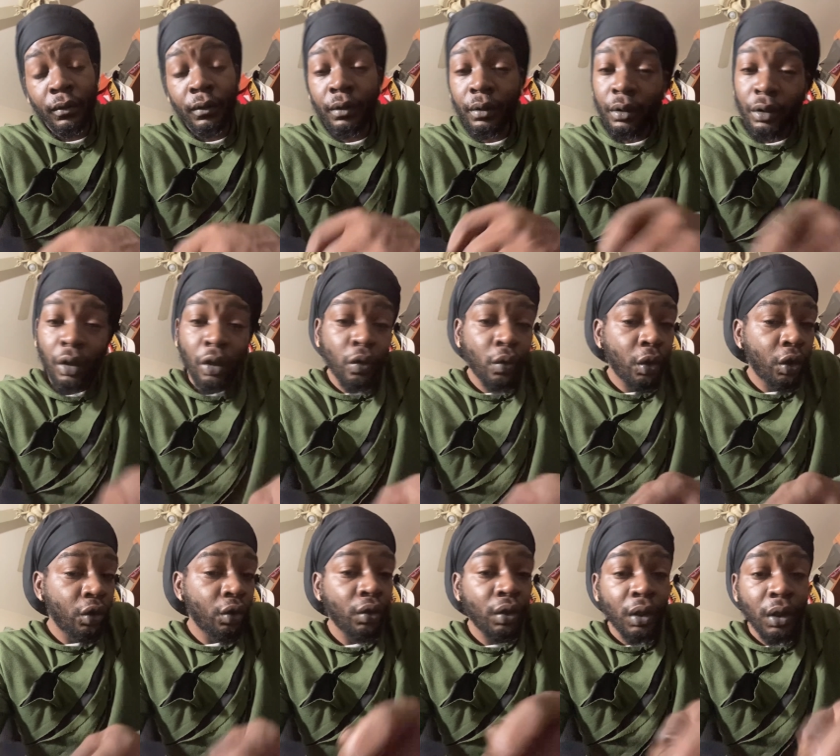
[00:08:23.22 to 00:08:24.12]
Learn
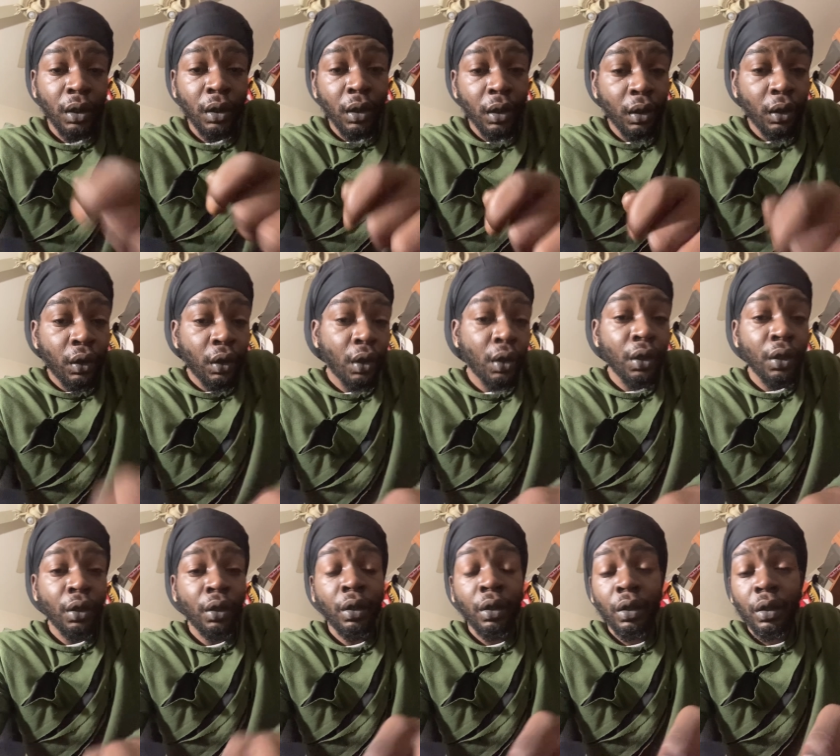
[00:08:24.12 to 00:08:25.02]
what you need to
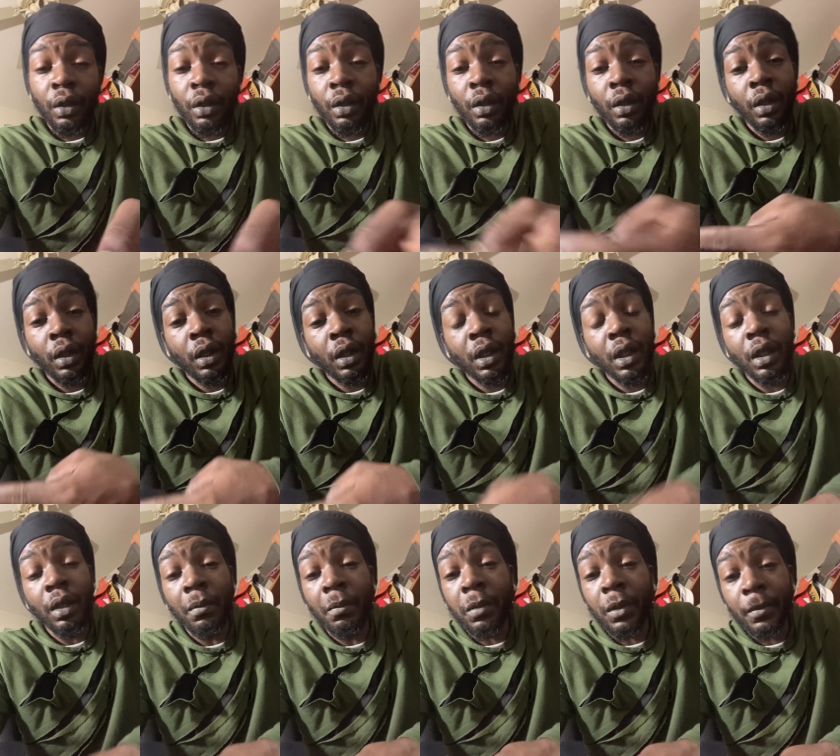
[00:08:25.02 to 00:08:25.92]
learn,
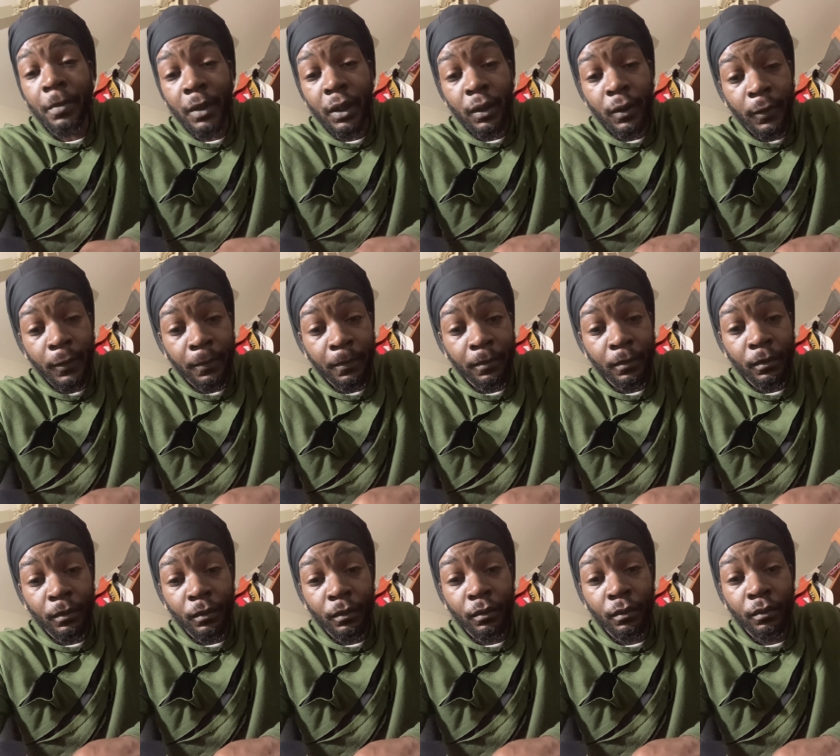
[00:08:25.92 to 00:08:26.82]
implement.
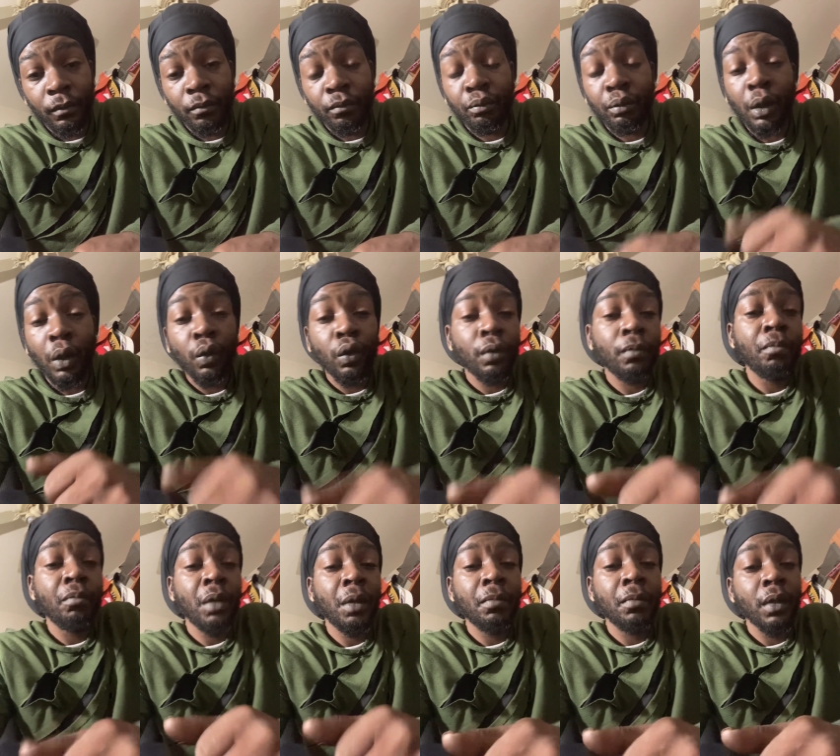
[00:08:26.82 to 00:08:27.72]
But
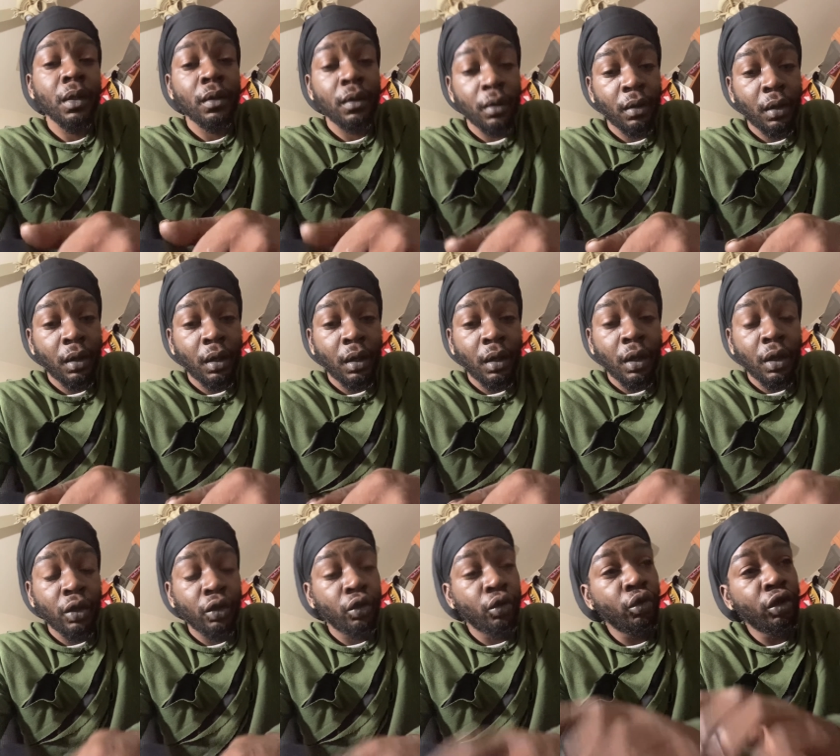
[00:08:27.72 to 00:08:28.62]
remember,
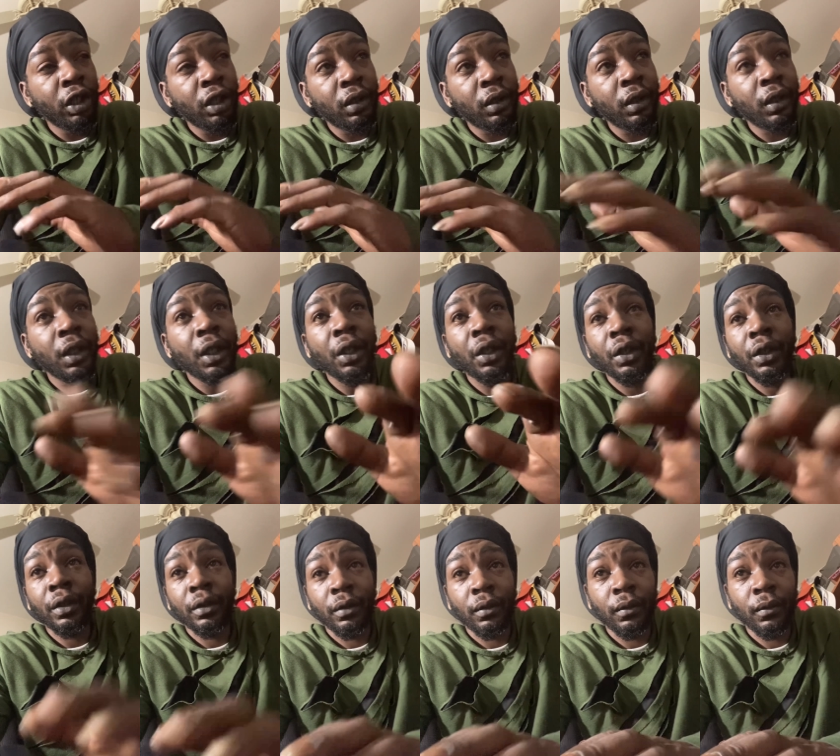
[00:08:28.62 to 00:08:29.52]
you can
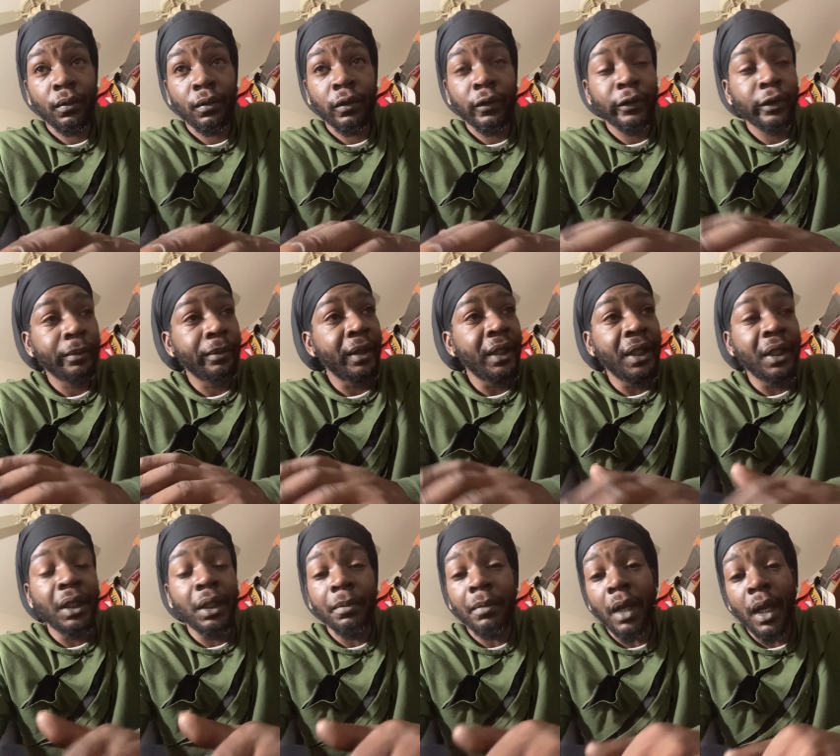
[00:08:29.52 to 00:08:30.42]
learn from
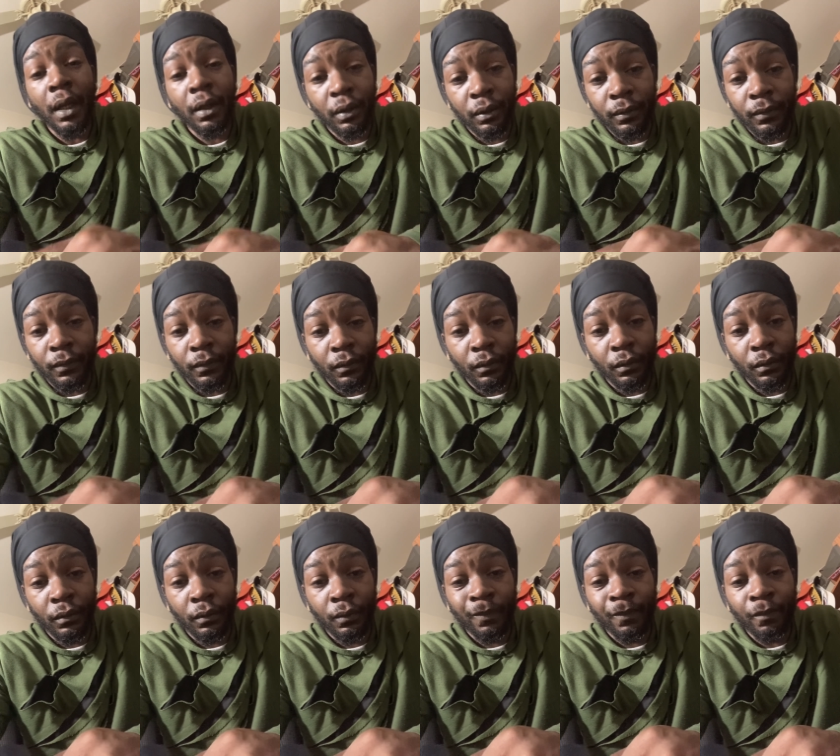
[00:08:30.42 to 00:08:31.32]
anybody,
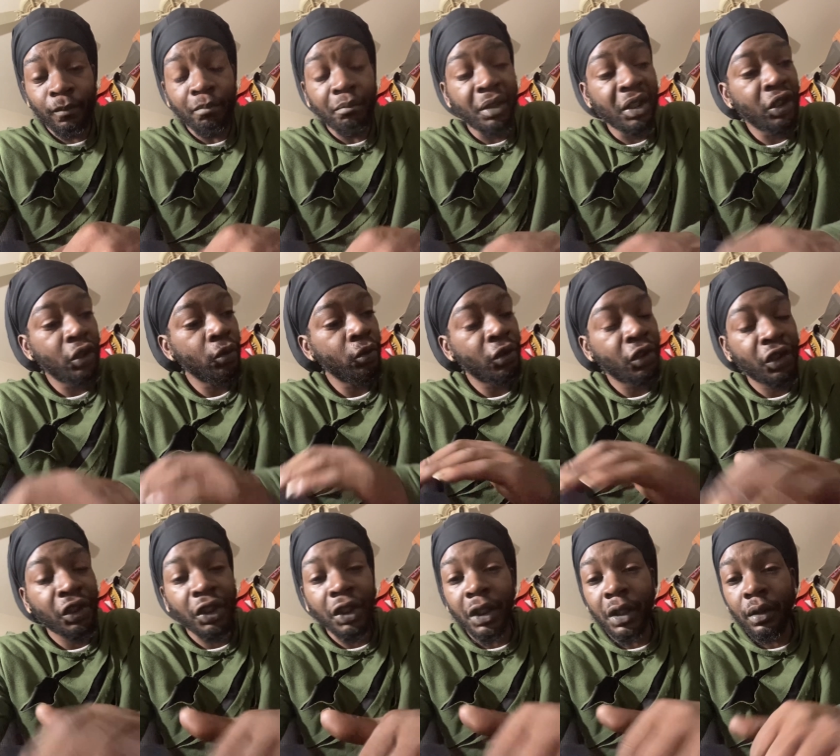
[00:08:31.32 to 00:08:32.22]
but you
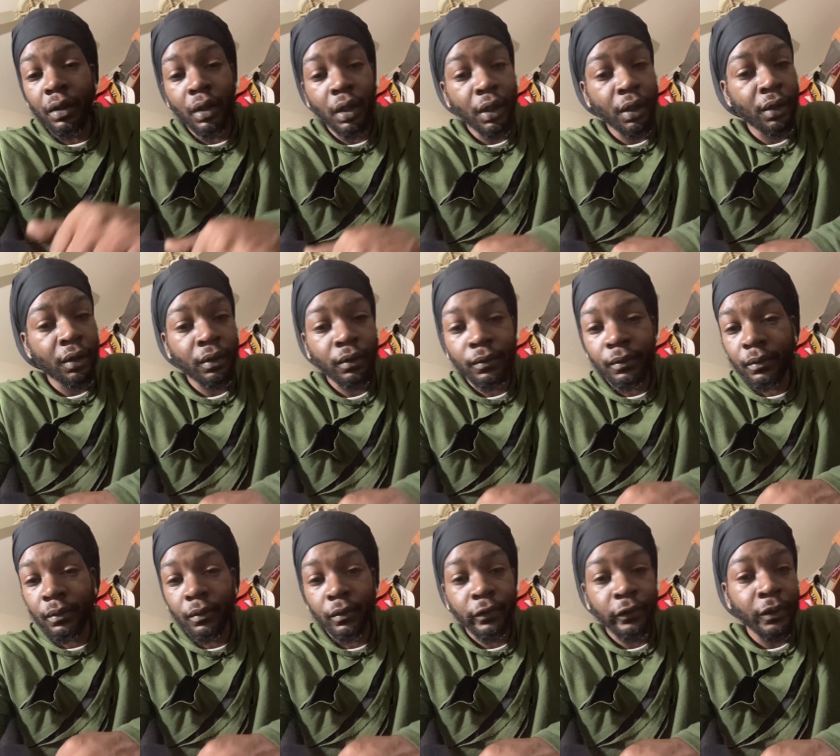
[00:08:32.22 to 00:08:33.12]
shouldn't learn
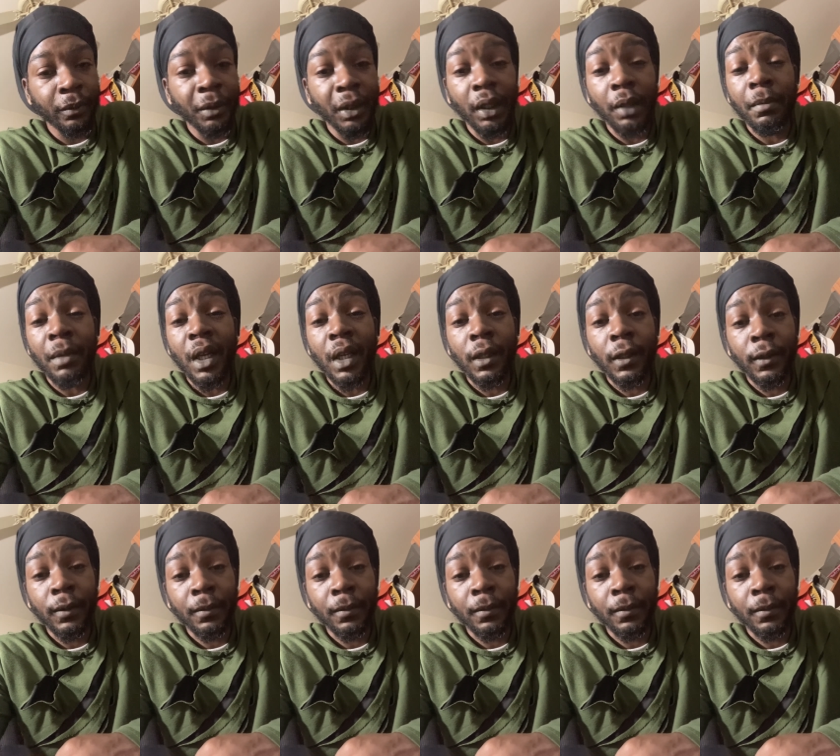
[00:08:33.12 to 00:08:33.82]
from anybody.